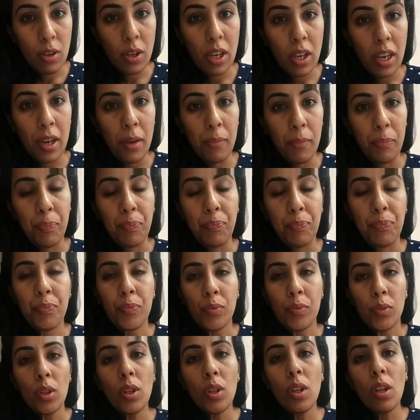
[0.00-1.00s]
Okay,
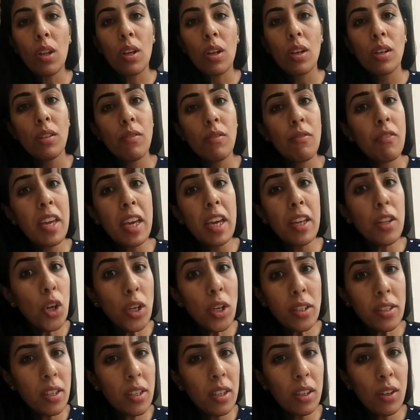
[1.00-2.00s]
we are
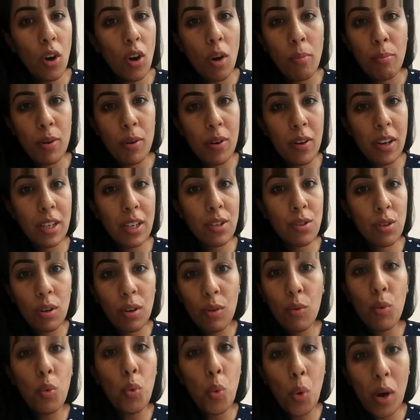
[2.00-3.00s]
not in a corporate
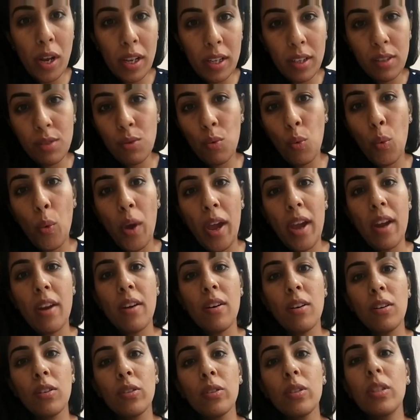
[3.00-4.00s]
world
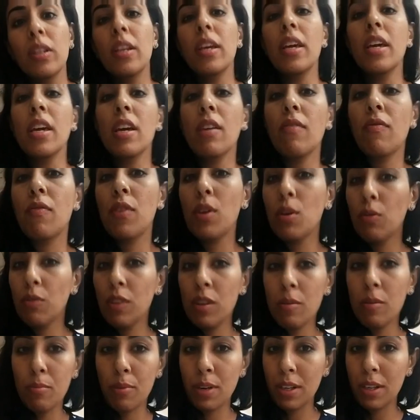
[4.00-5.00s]
where only if you
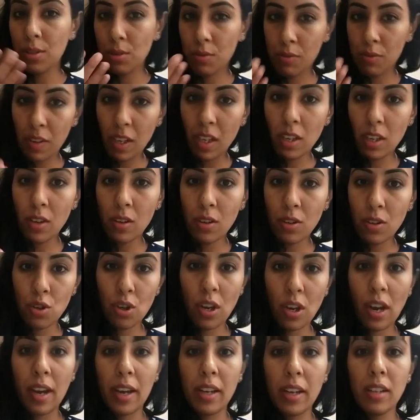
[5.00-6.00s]
will breastfeed your
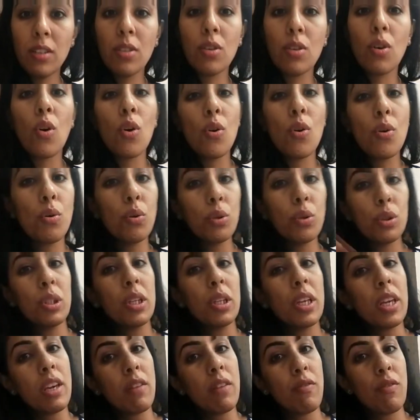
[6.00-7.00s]
child or
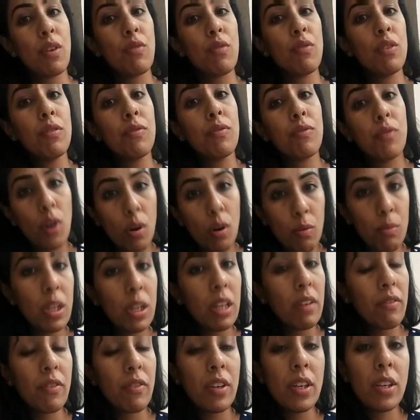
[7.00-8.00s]
only if you will
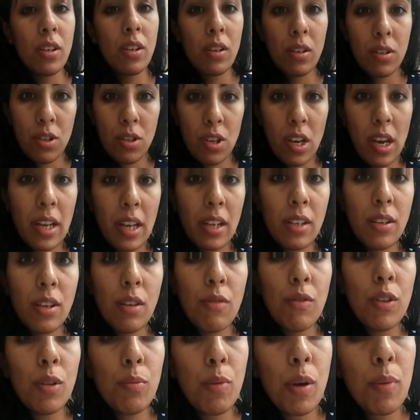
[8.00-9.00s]
formula feed your child,
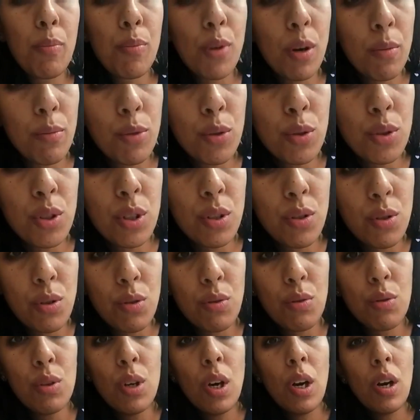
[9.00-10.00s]
you will be promoted to